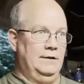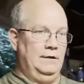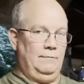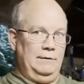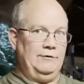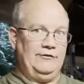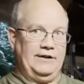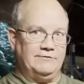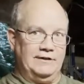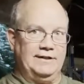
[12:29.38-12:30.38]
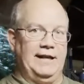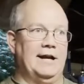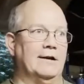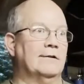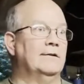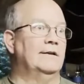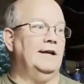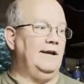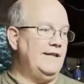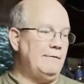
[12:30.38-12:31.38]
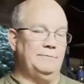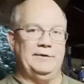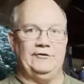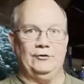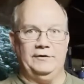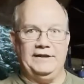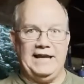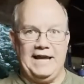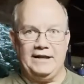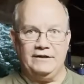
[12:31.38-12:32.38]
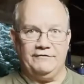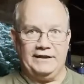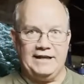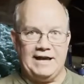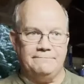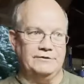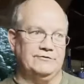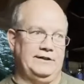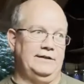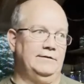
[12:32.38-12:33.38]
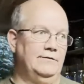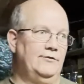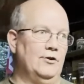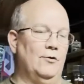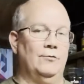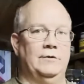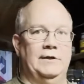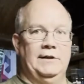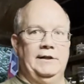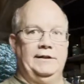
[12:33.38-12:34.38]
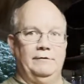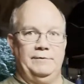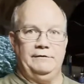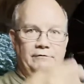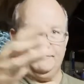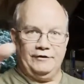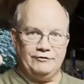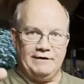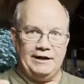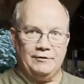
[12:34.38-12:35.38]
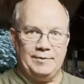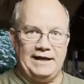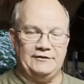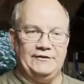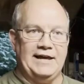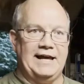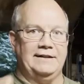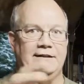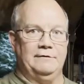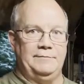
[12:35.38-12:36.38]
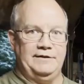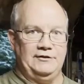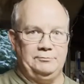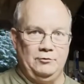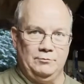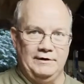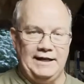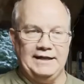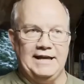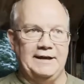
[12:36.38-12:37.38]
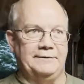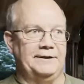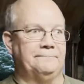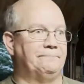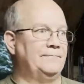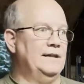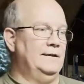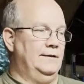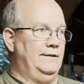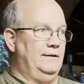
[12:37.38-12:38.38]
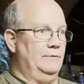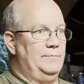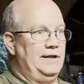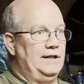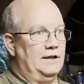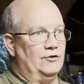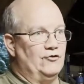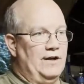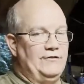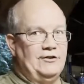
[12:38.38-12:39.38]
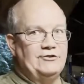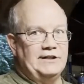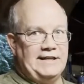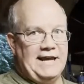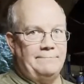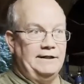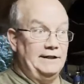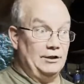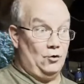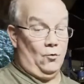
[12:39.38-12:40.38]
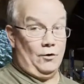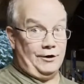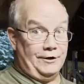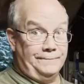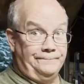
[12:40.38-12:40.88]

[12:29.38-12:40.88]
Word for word: we would center it there and that would be sort of the end of the cabinetry so there would be the refrigerator past that there would be this boomerang cabinet there would be a transition cabinet in the corner